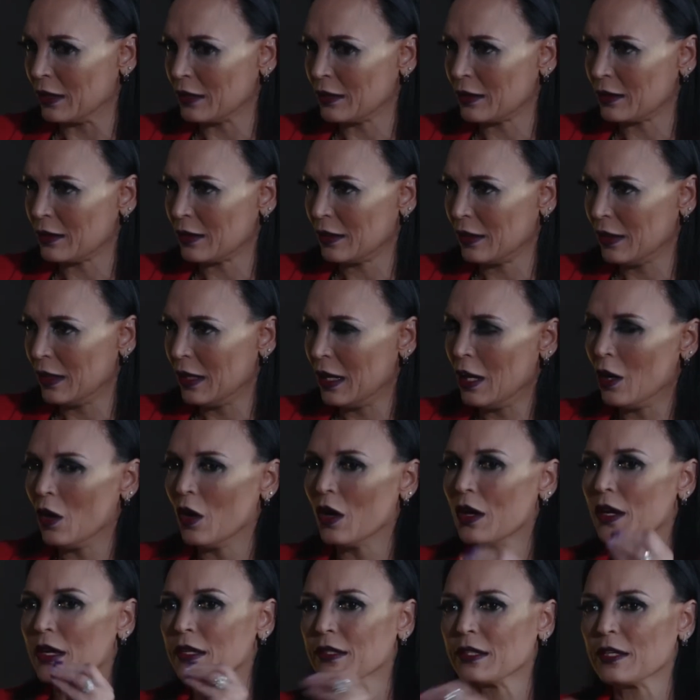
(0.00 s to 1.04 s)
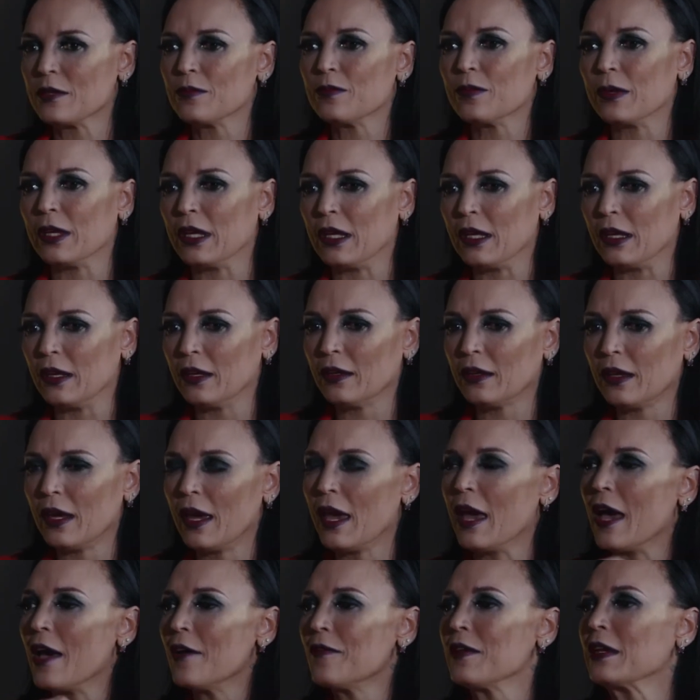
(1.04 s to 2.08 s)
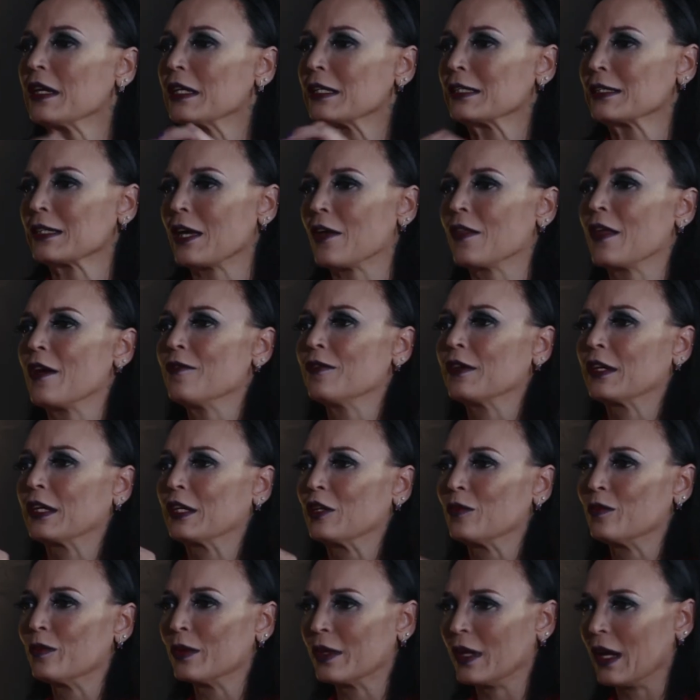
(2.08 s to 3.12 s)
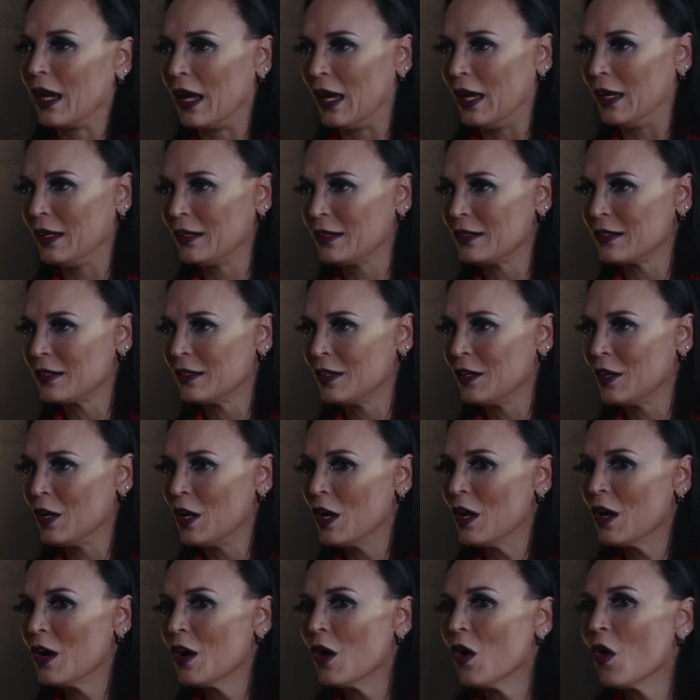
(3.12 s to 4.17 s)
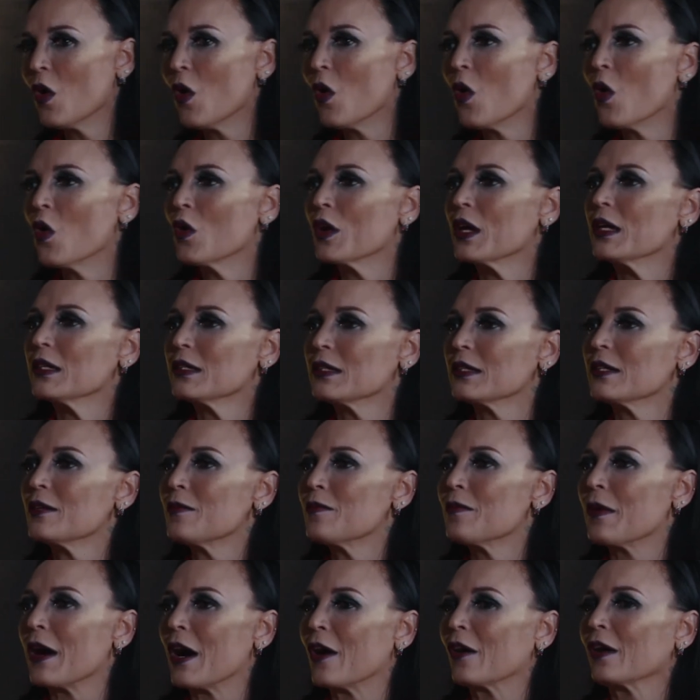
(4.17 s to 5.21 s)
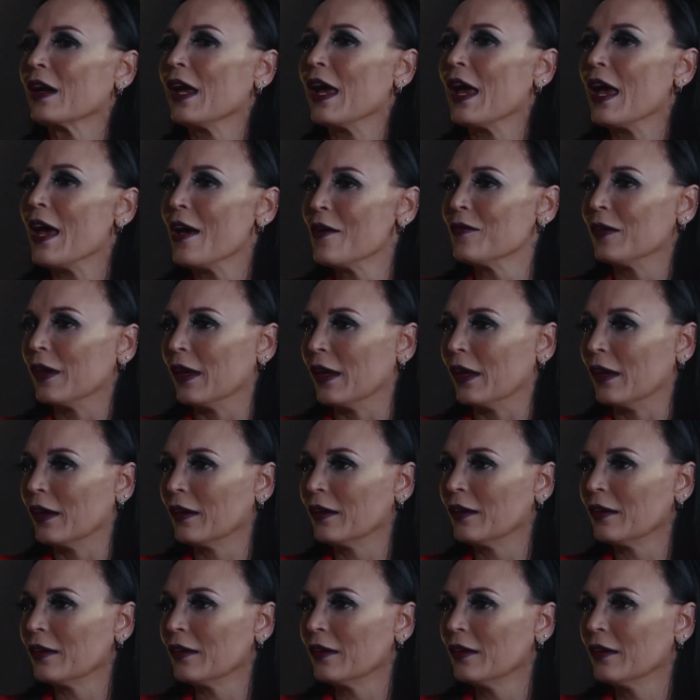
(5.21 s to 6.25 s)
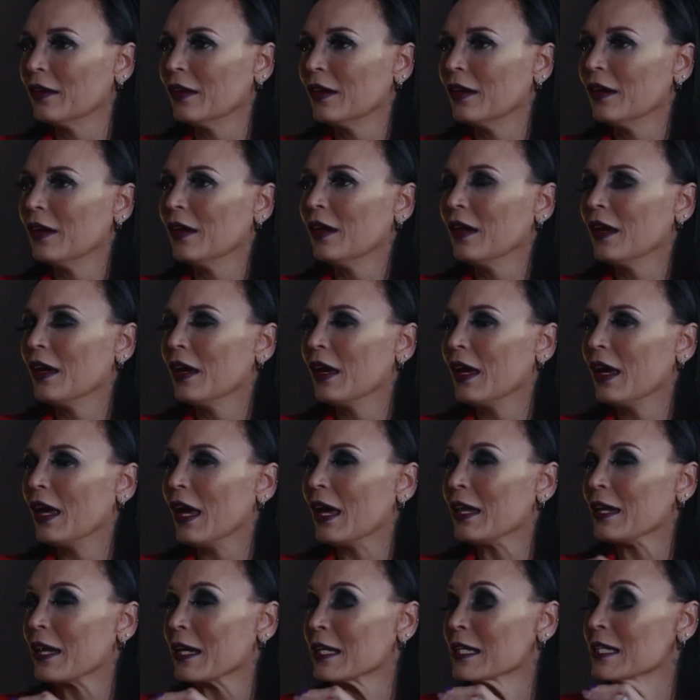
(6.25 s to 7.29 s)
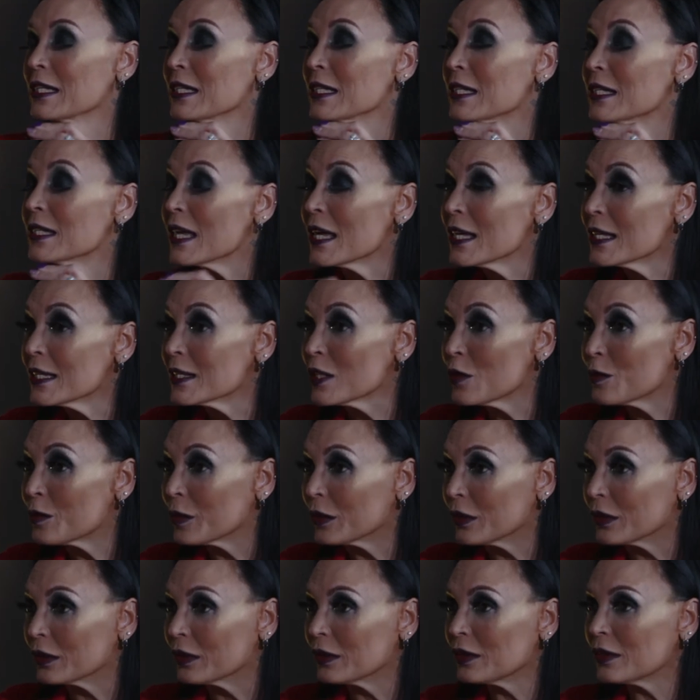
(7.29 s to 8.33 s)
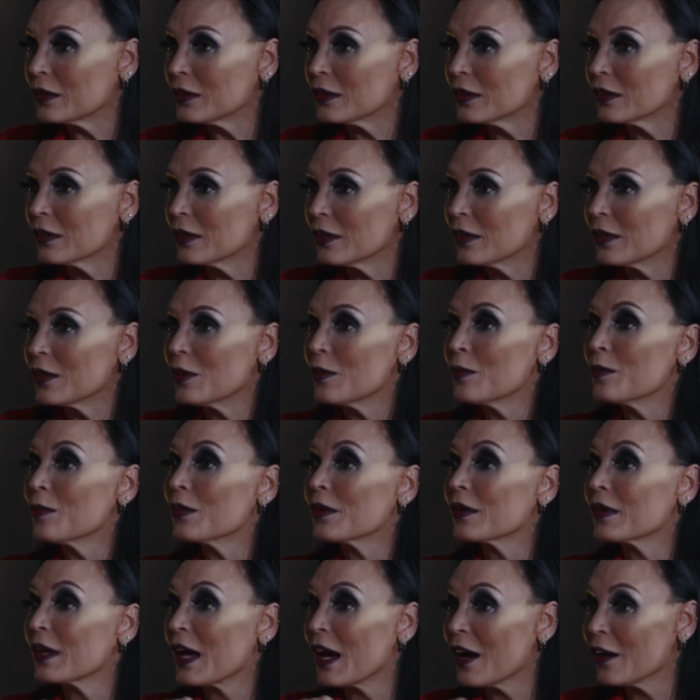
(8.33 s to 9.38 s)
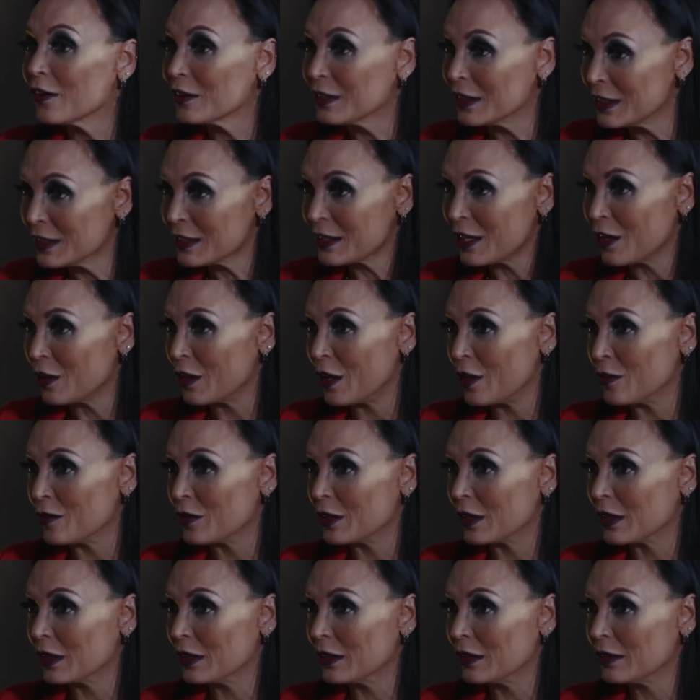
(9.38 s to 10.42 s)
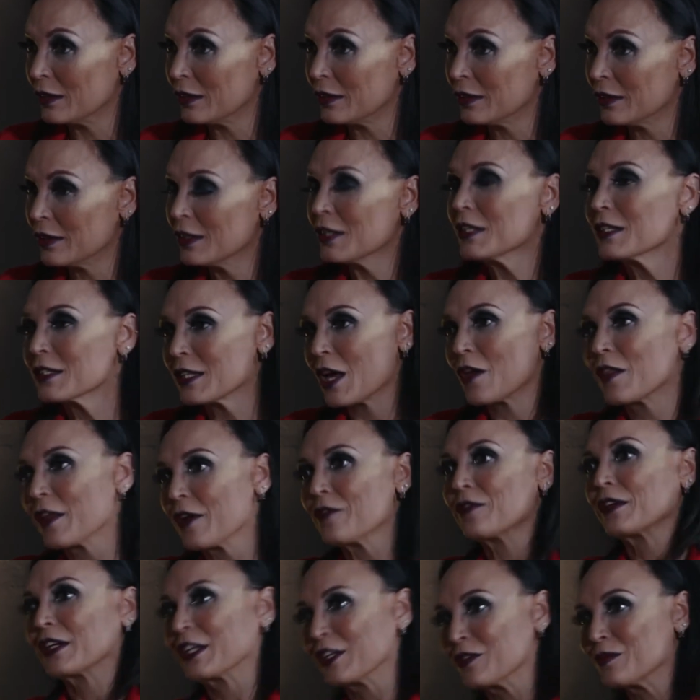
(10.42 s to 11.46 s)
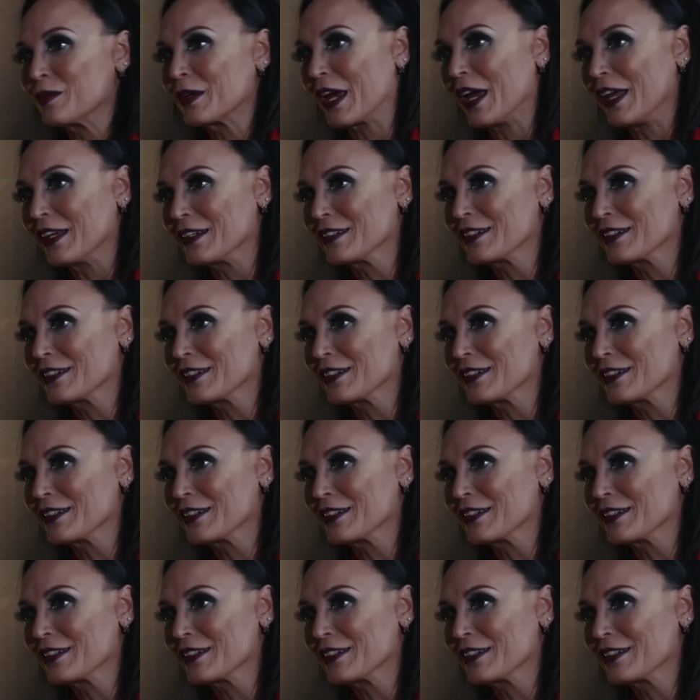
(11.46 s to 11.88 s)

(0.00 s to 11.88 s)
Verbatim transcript: Mm -hmm. Is it being having a South African brand? Or is it about having an accessible, proudly South African South African brand?